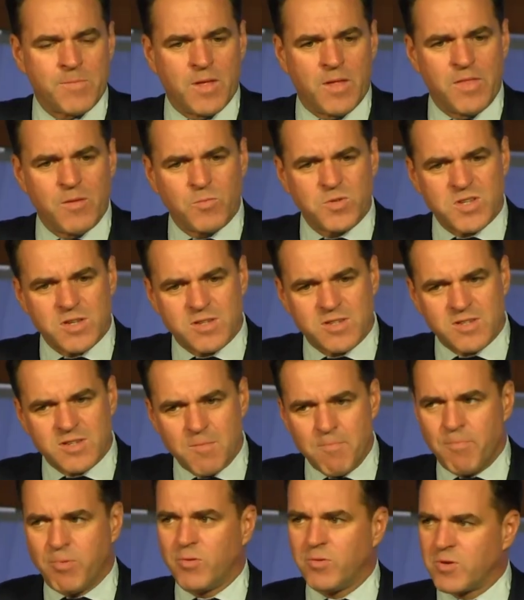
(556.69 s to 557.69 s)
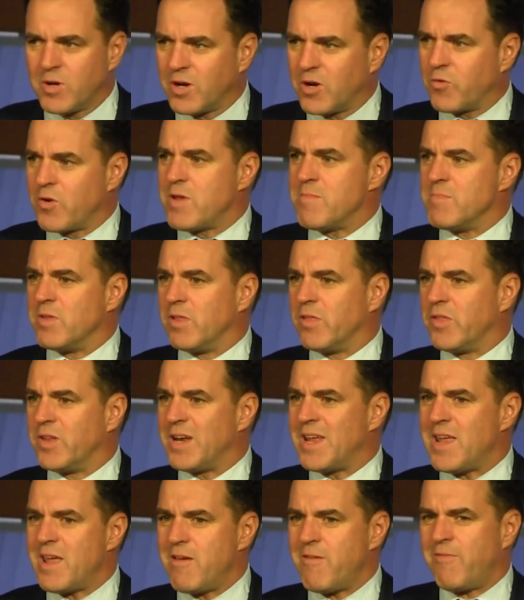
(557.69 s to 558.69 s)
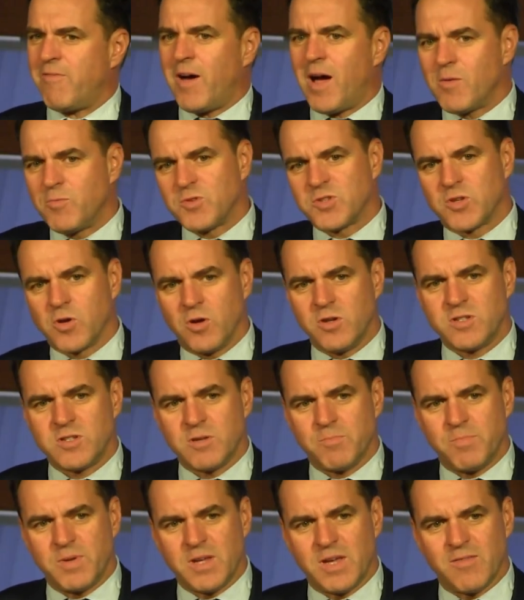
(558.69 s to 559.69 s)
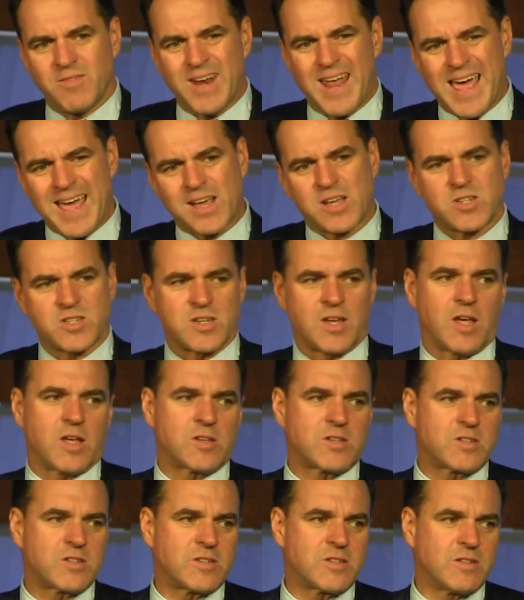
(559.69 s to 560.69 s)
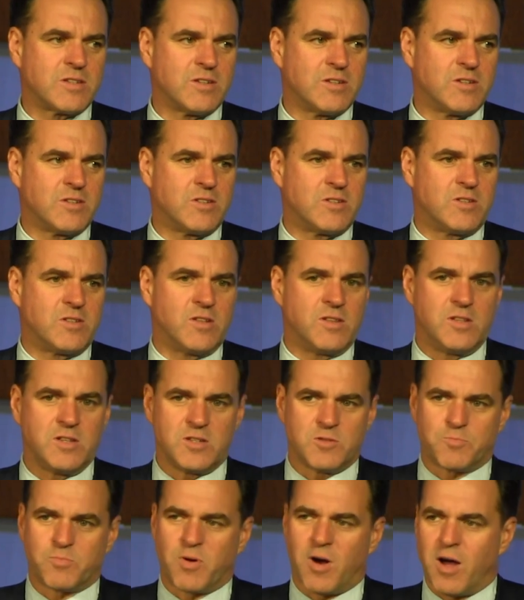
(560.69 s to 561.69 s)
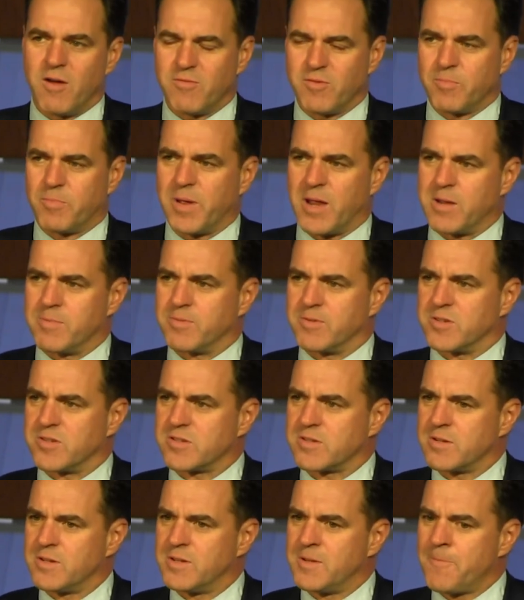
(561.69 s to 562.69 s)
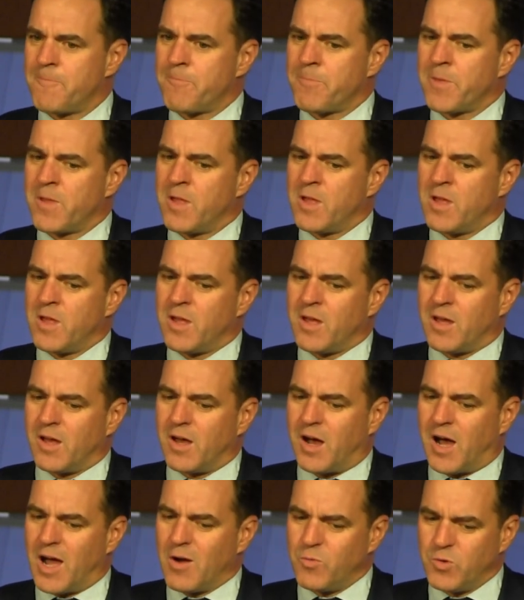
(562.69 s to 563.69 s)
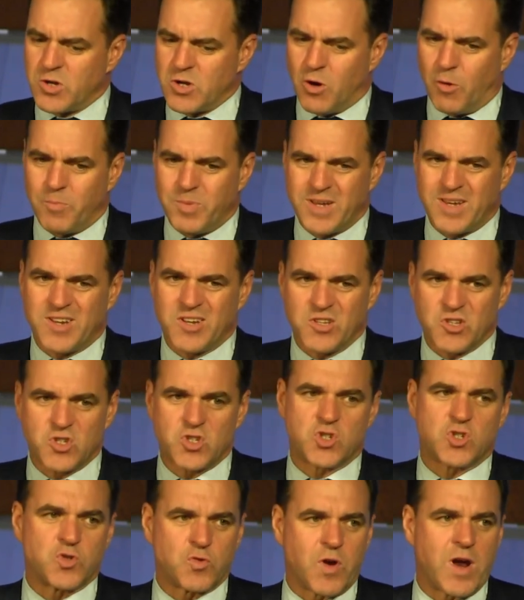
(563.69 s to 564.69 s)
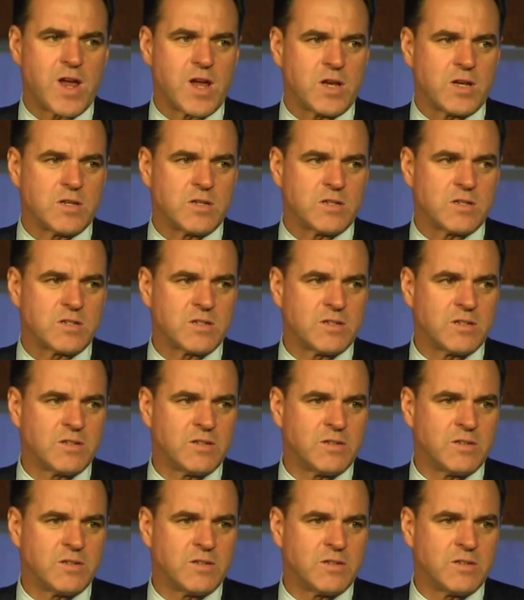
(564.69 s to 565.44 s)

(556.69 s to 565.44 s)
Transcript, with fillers: And it was a simple agreement that if I was going to be given access to these private papers, I would not be constrained